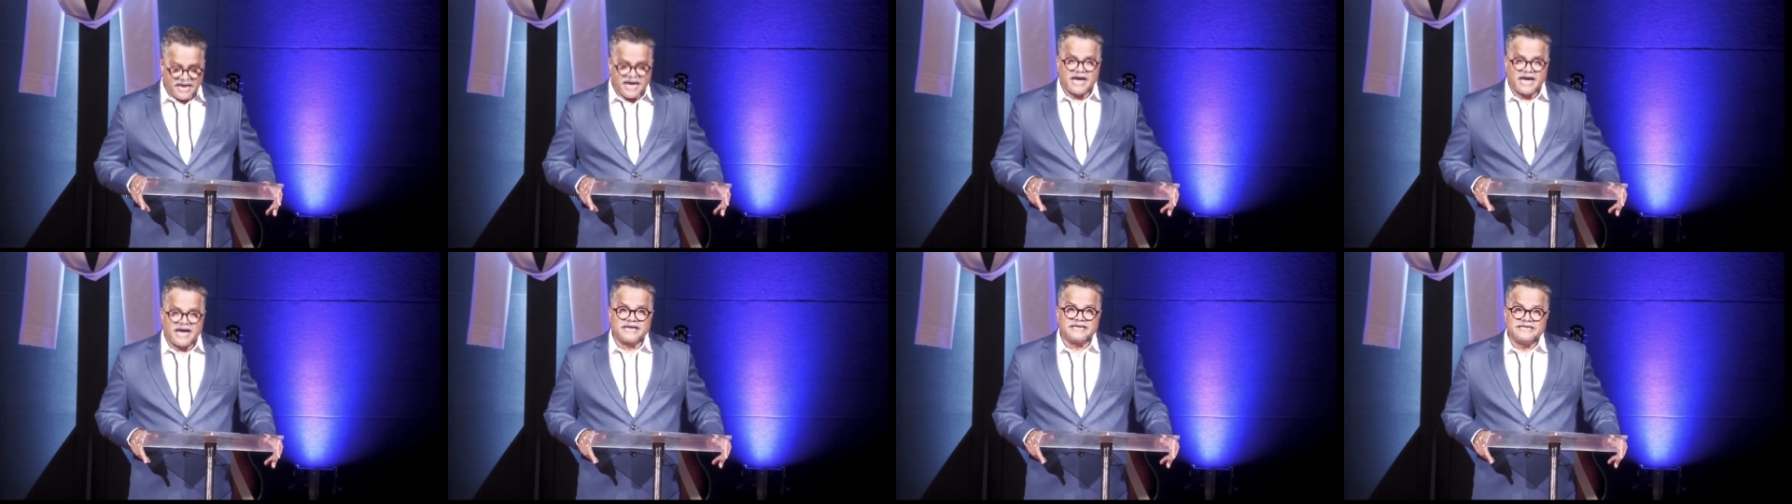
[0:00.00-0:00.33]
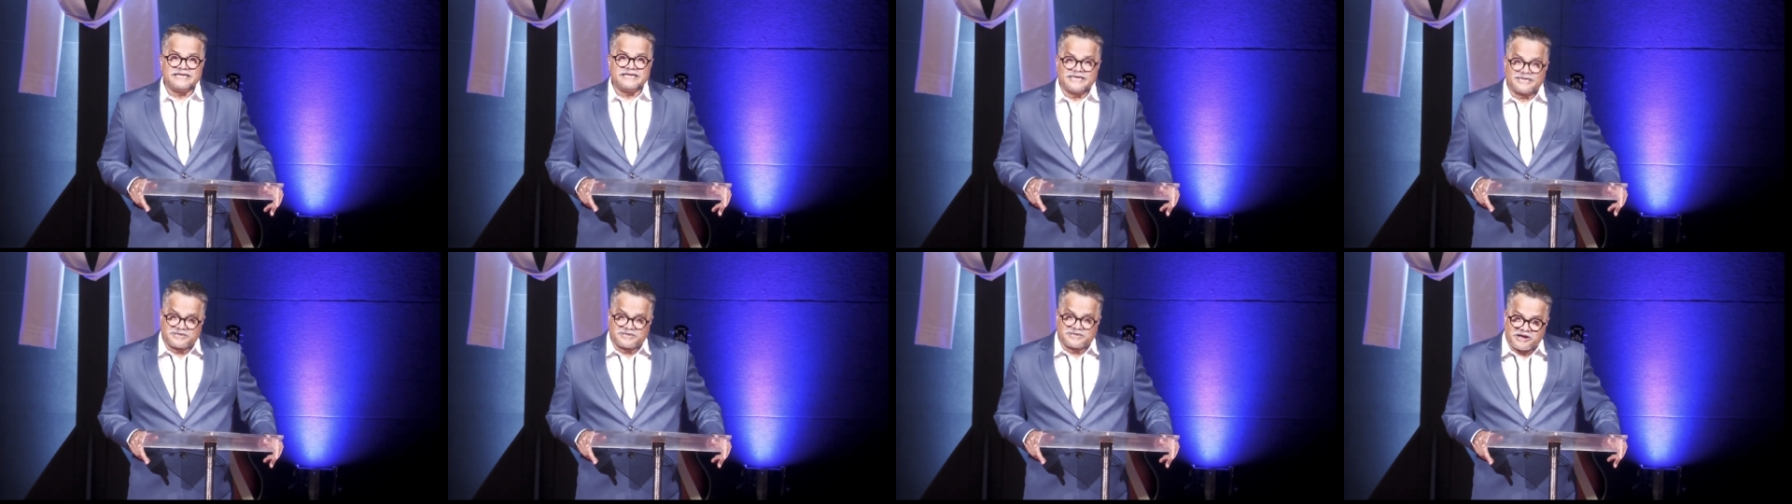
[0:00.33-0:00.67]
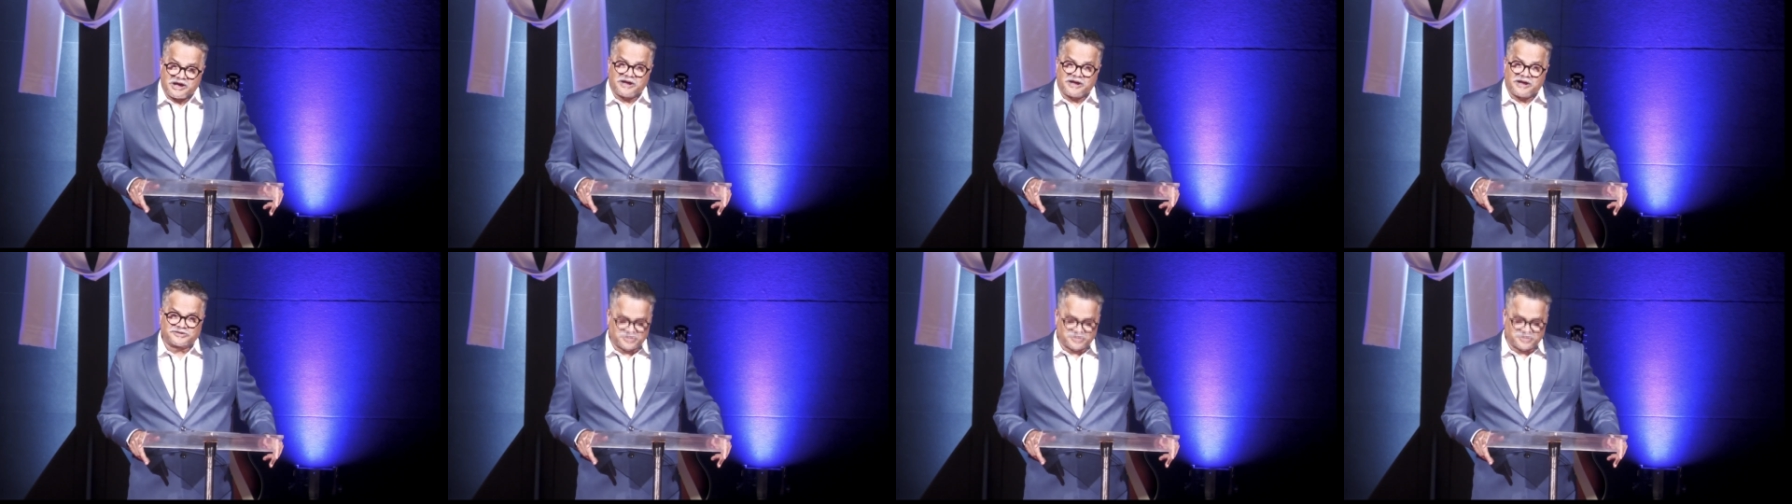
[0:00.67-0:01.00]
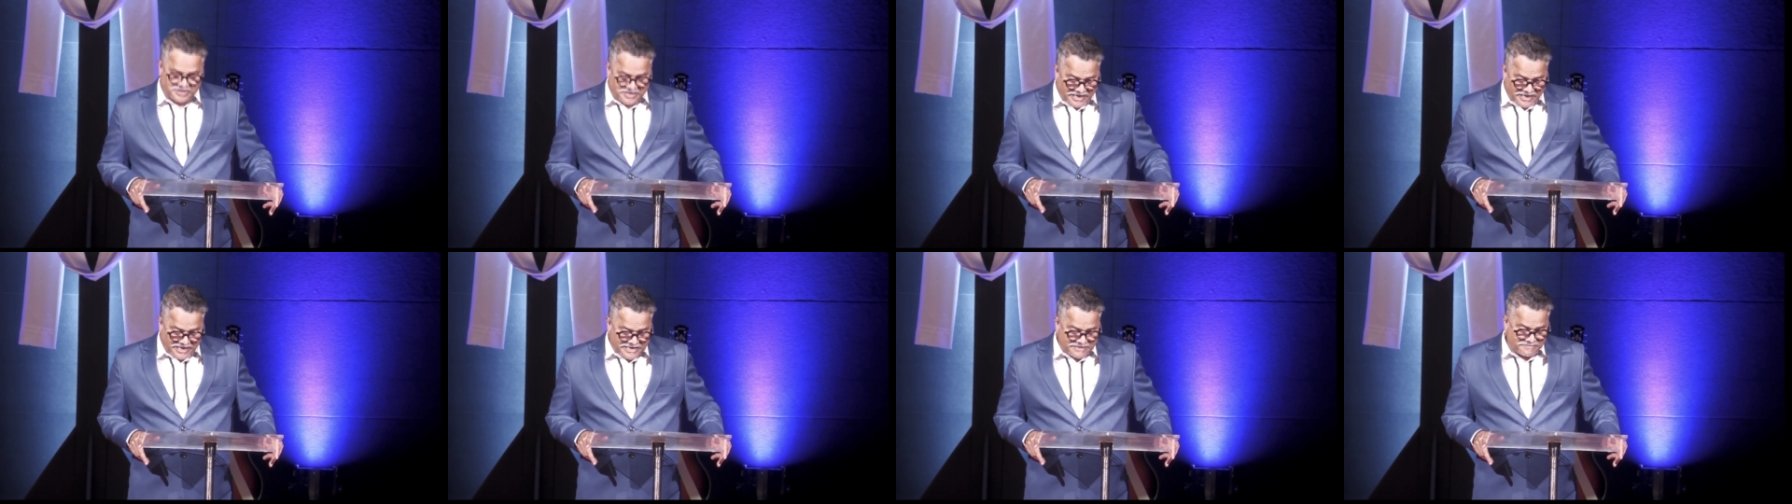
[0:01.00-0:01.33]
I need God to
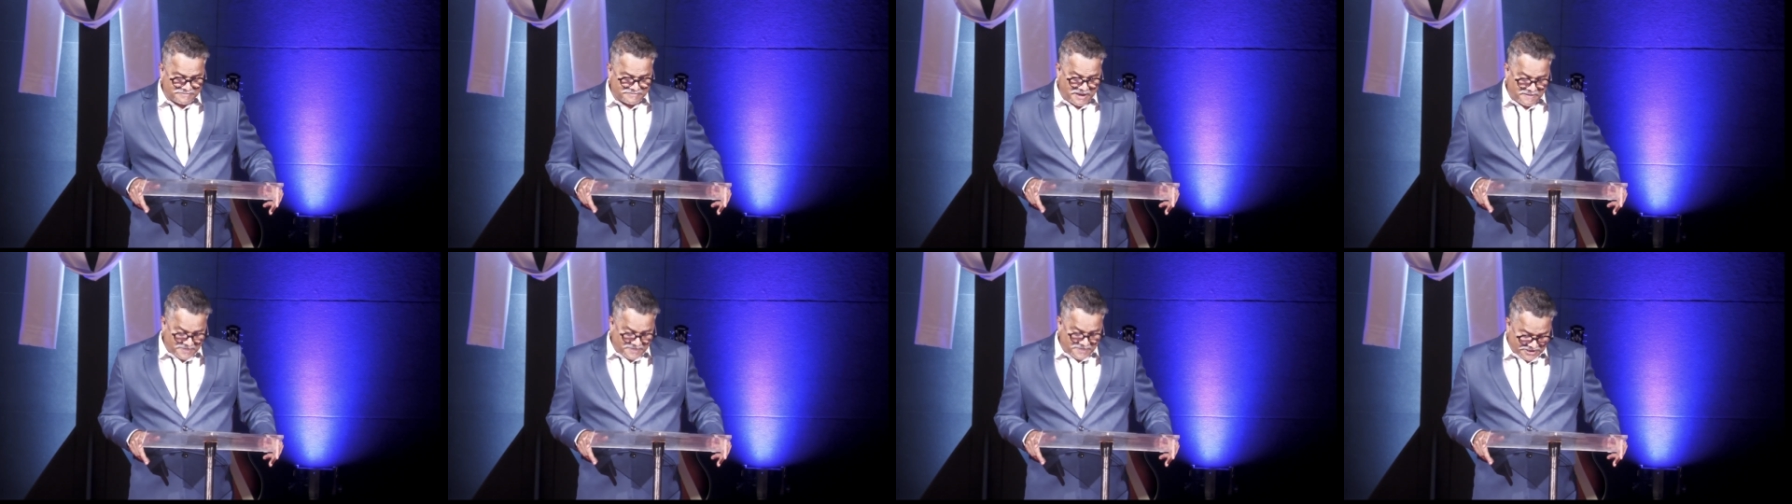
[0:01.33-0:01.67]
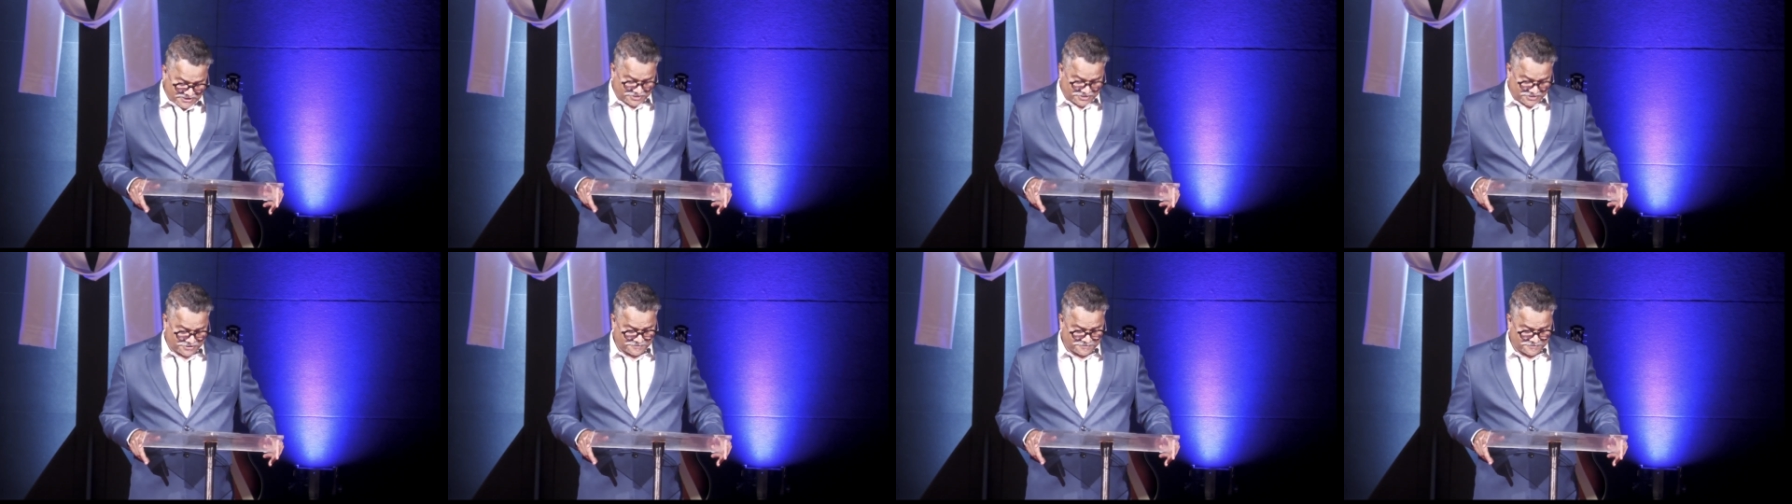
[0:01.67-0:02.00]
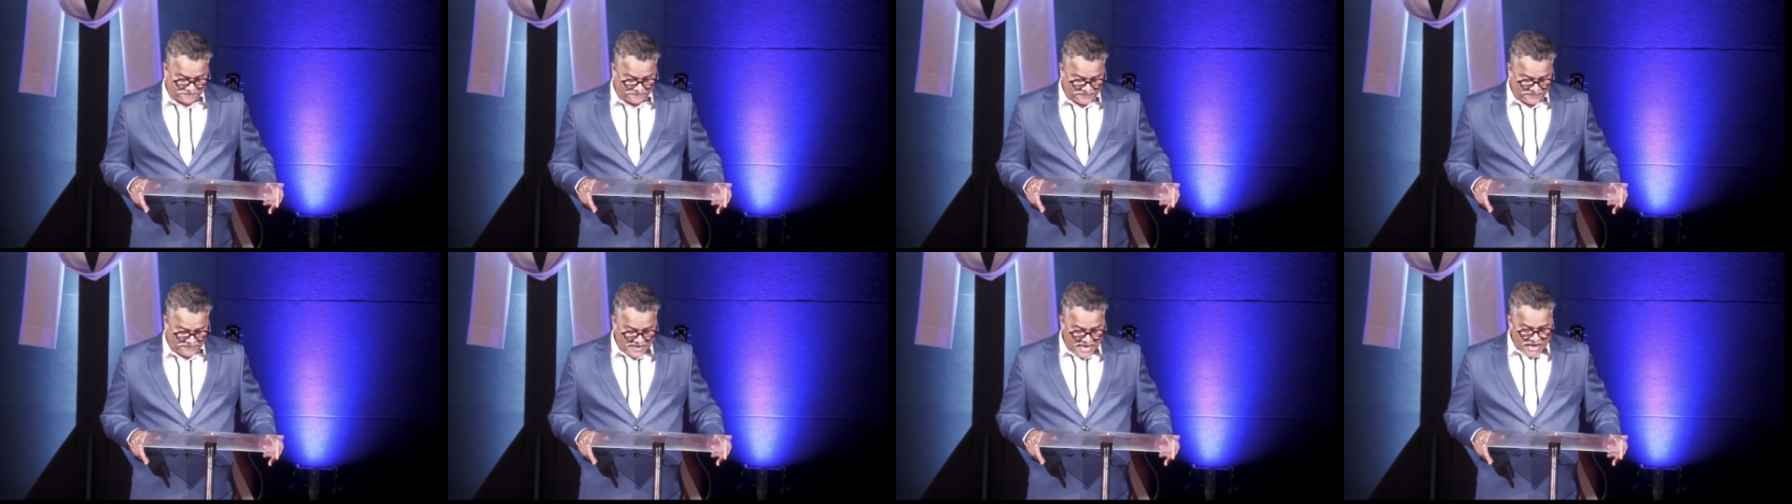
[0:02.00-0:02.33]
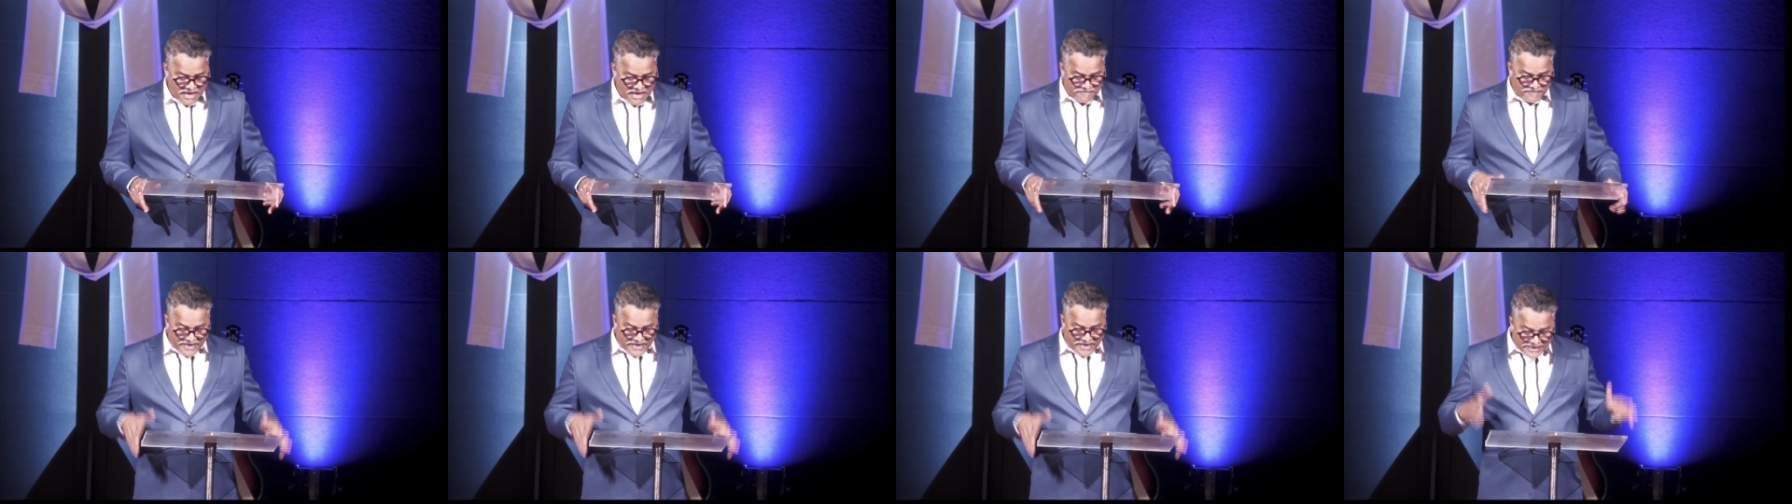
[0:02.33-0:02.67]
clean my mess.
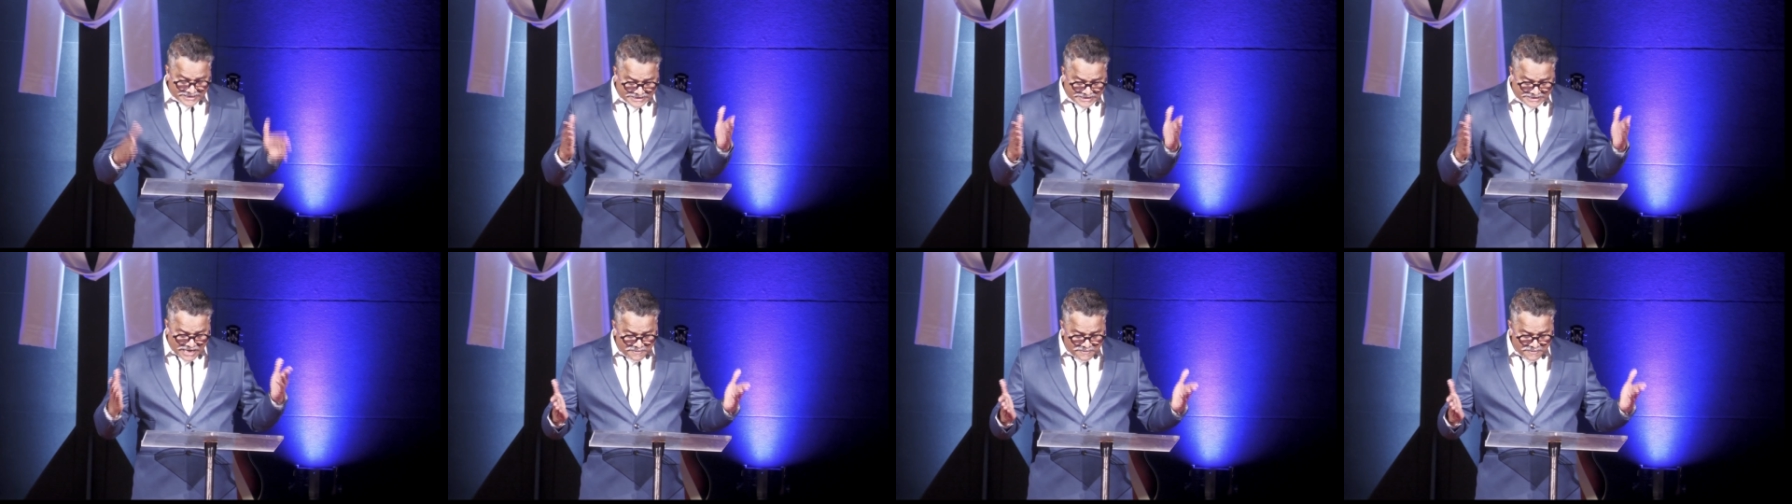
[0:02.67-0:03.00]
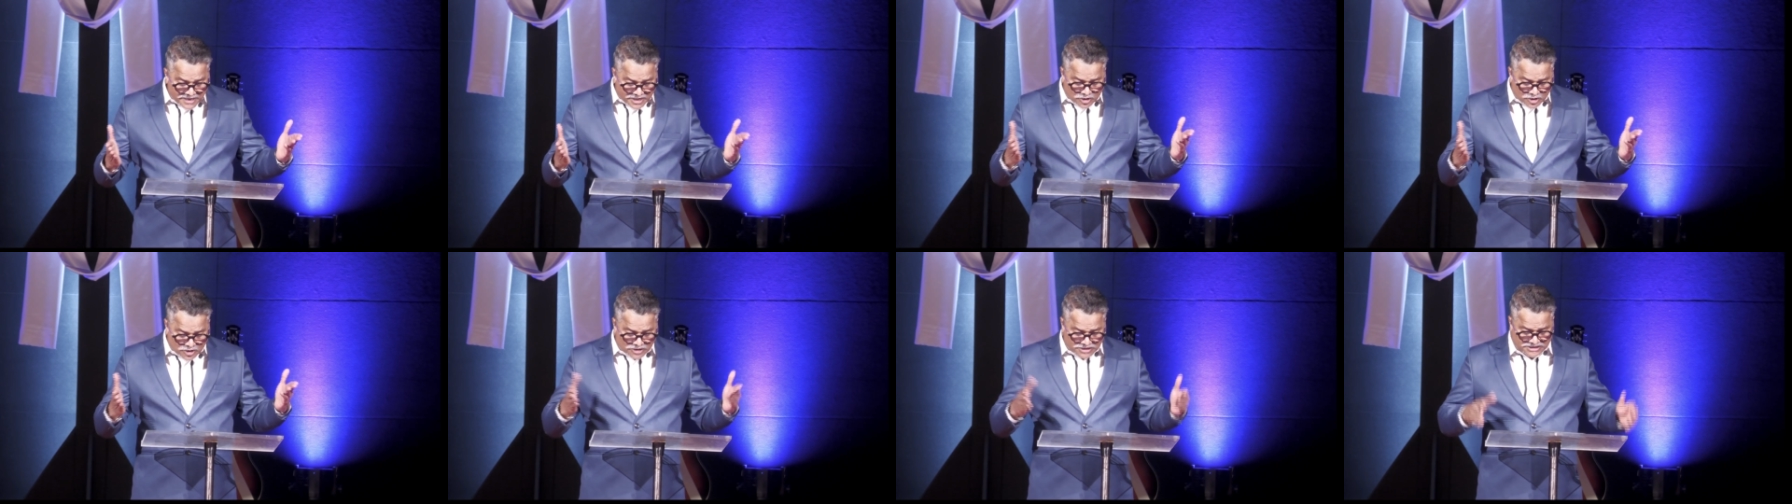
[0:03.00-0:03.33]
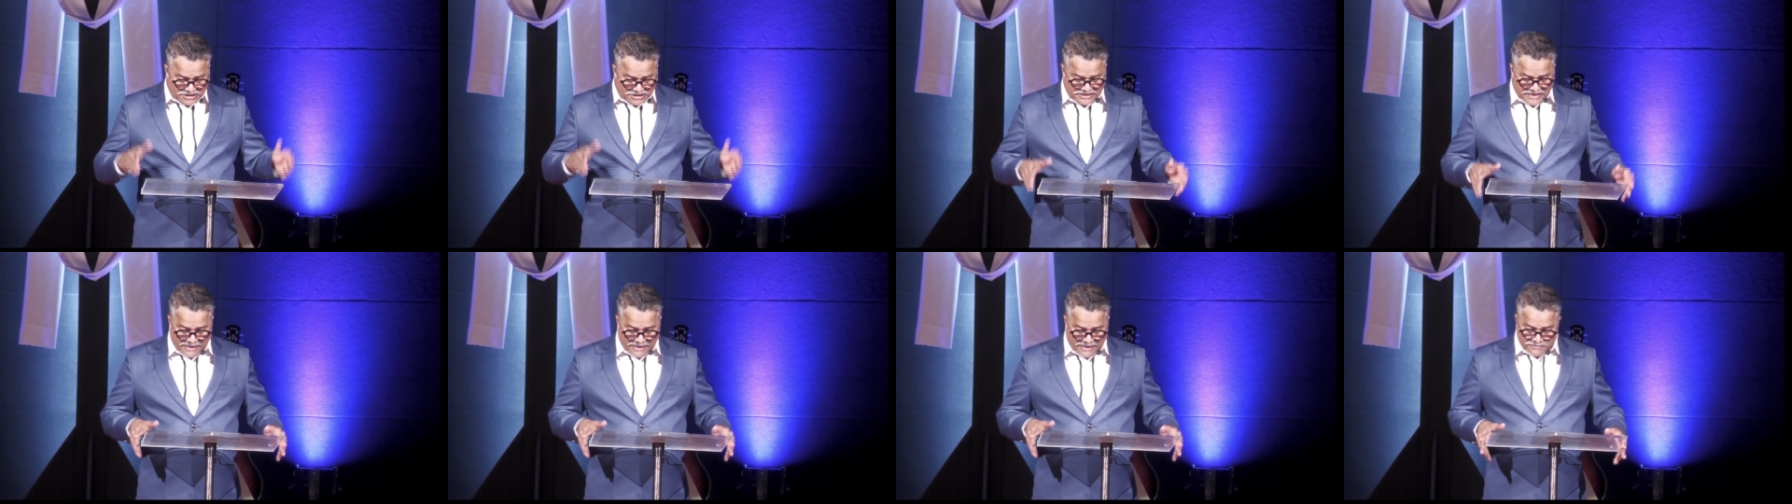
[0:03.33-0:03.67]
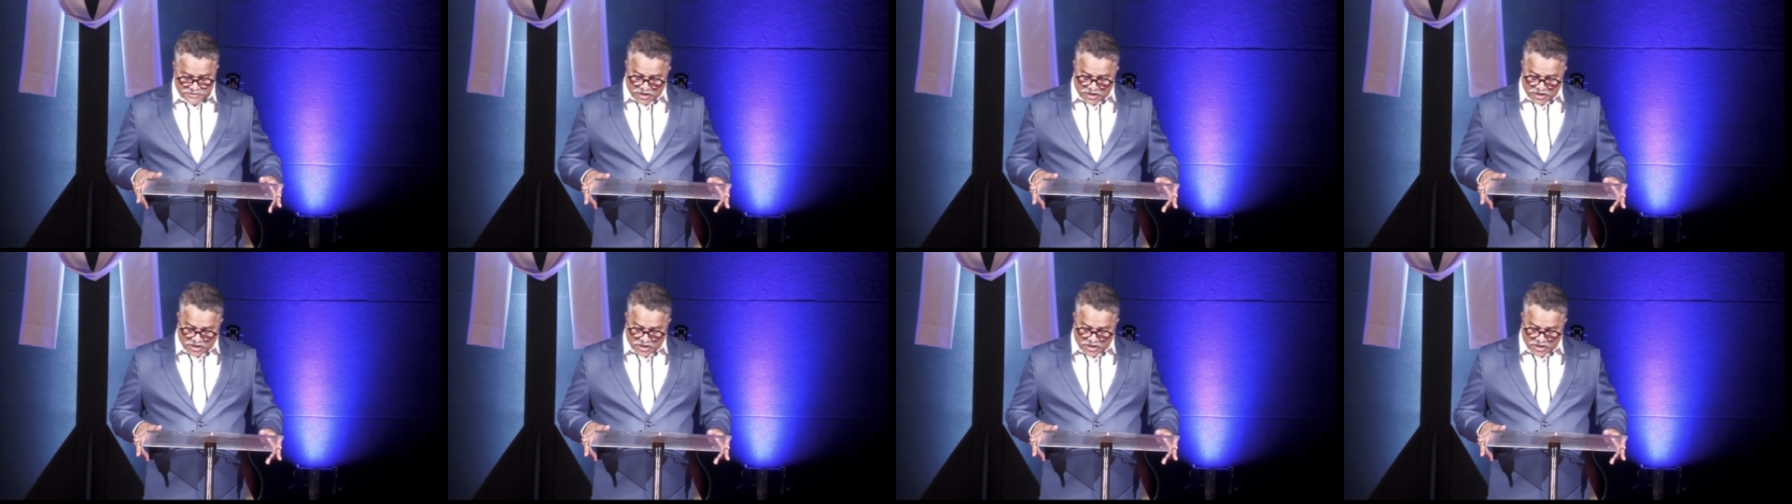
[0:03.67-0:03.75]
When I say I'm a Christian, I'm